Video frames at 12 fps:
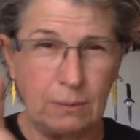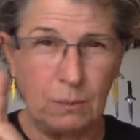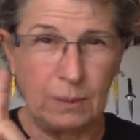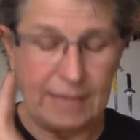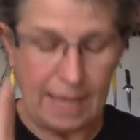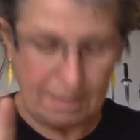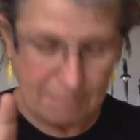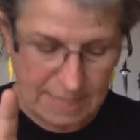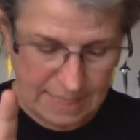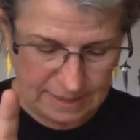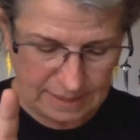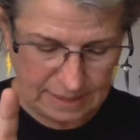What that
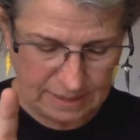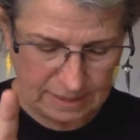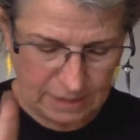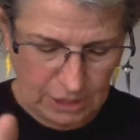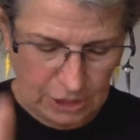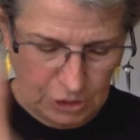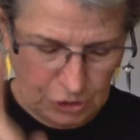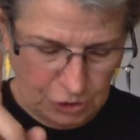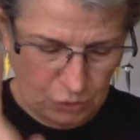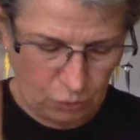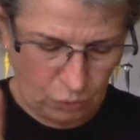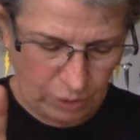means is
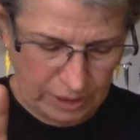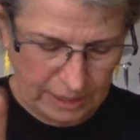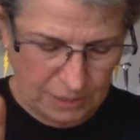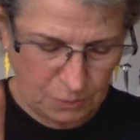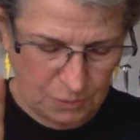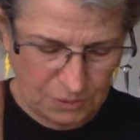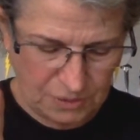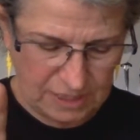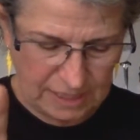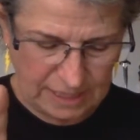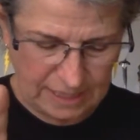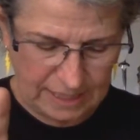story, as we'll
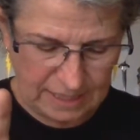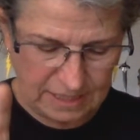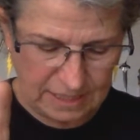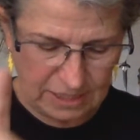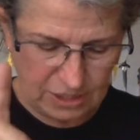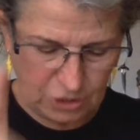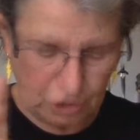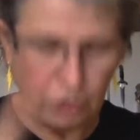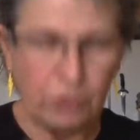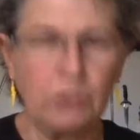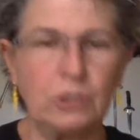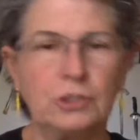see, is an
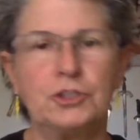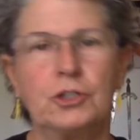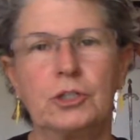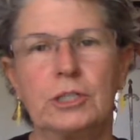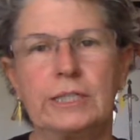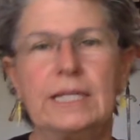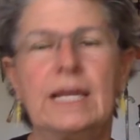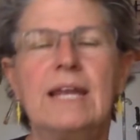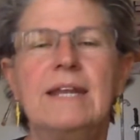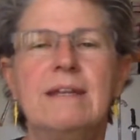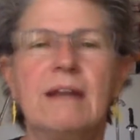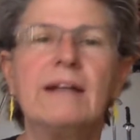internal journey,
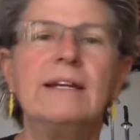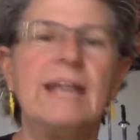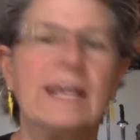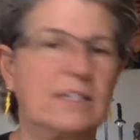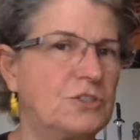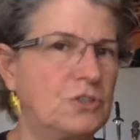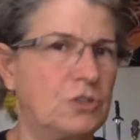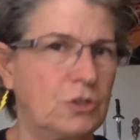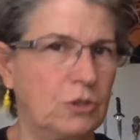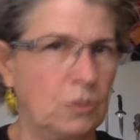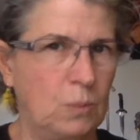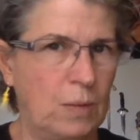not an
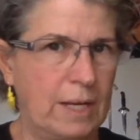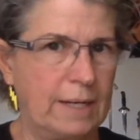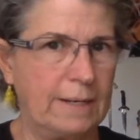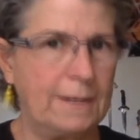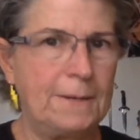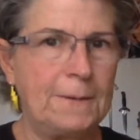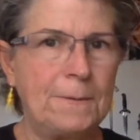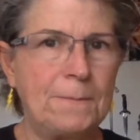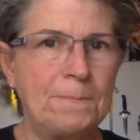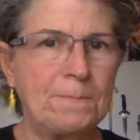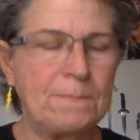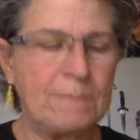external one.
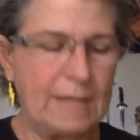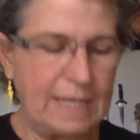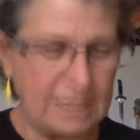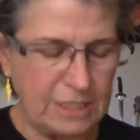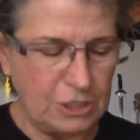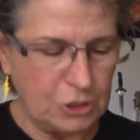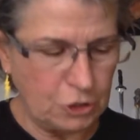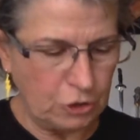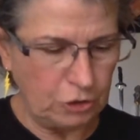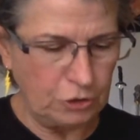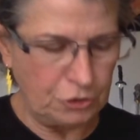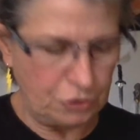It's an
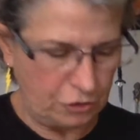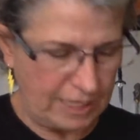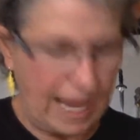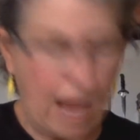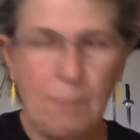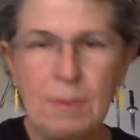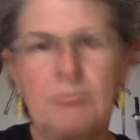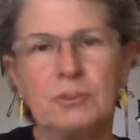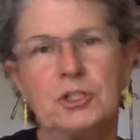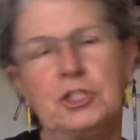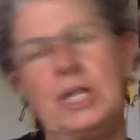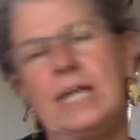internal journey, how
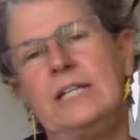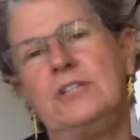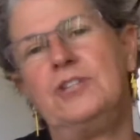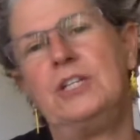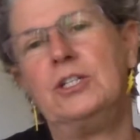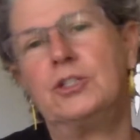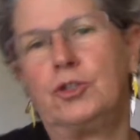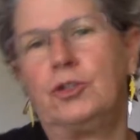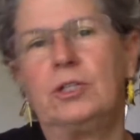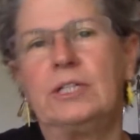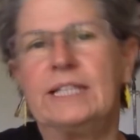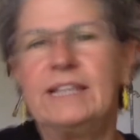people change
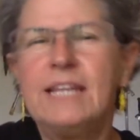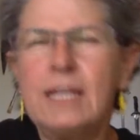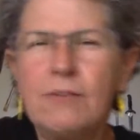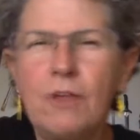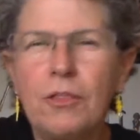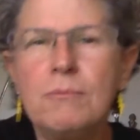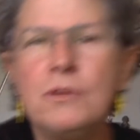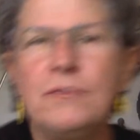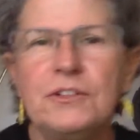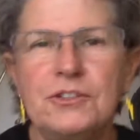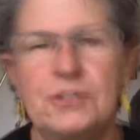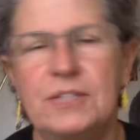internally. Think of all the
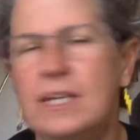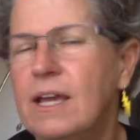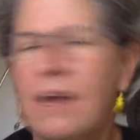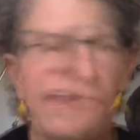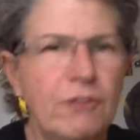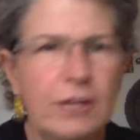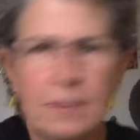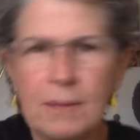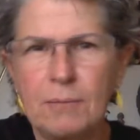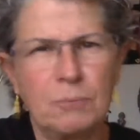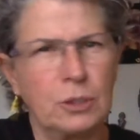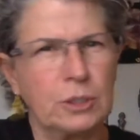movies you see. Forget
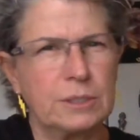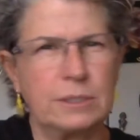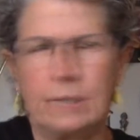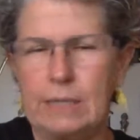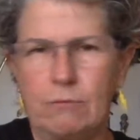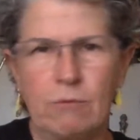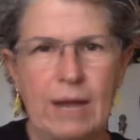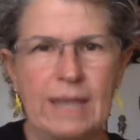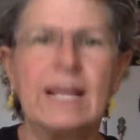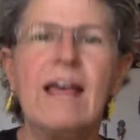about books and writing.